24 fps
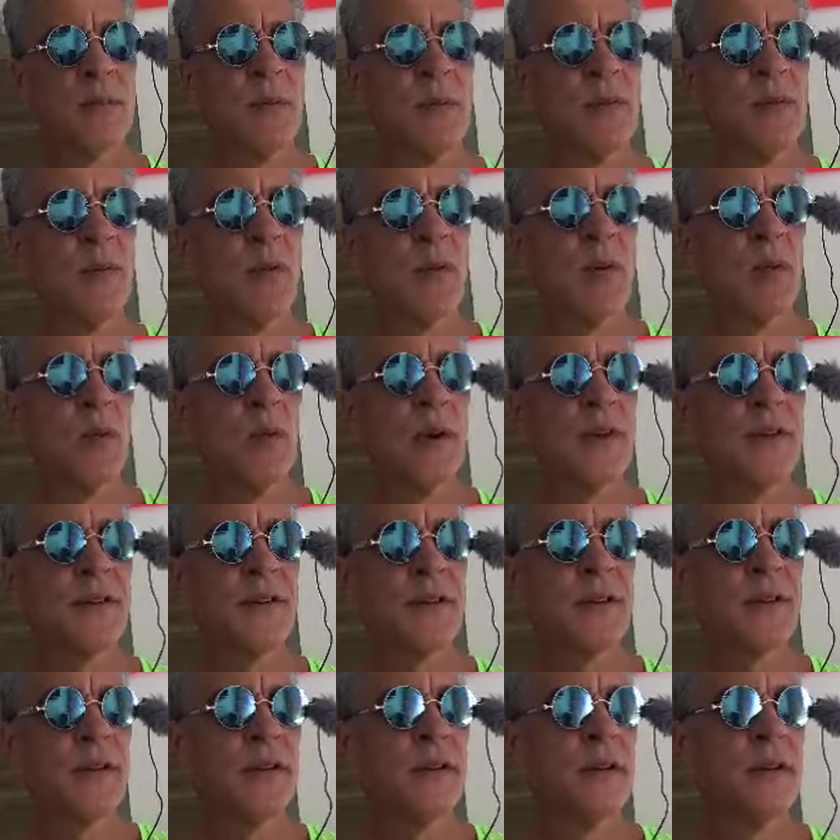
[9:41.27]
before
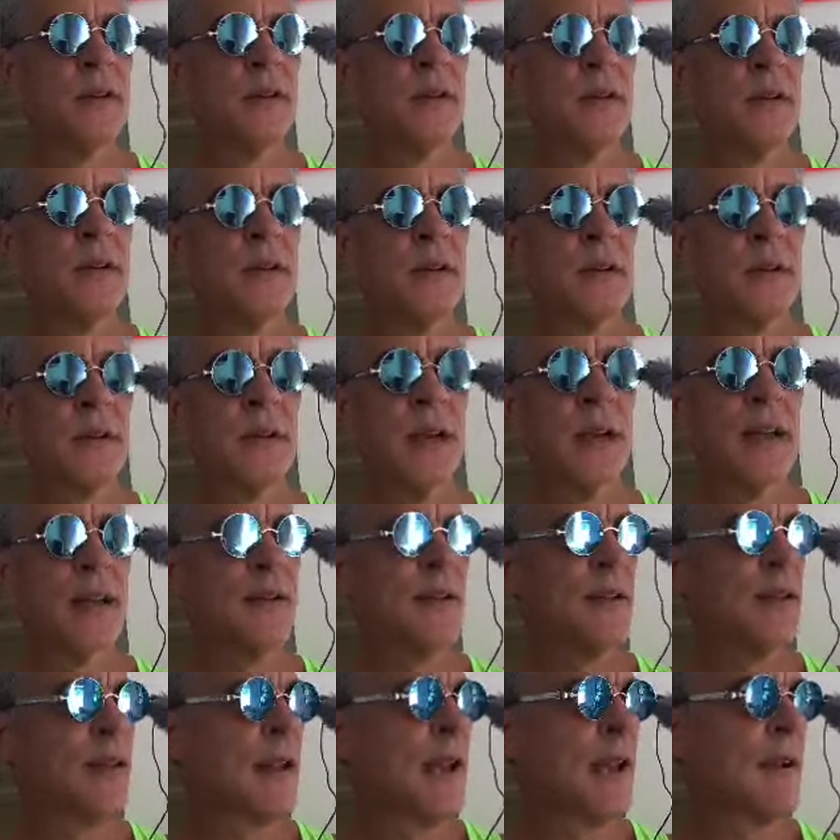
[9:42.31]
winter,
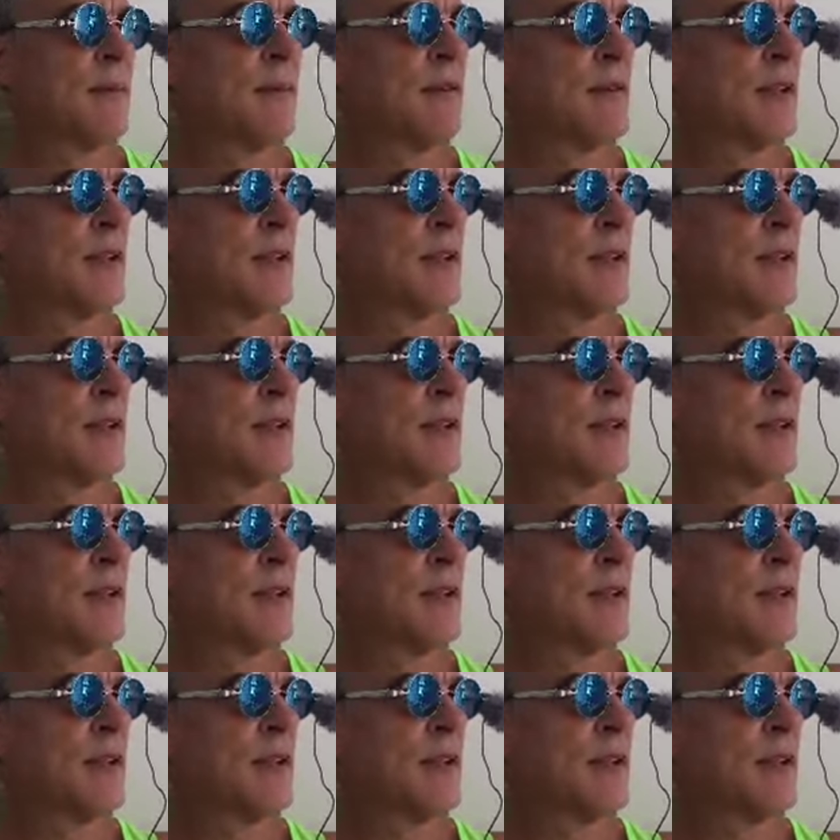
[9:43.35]
and then after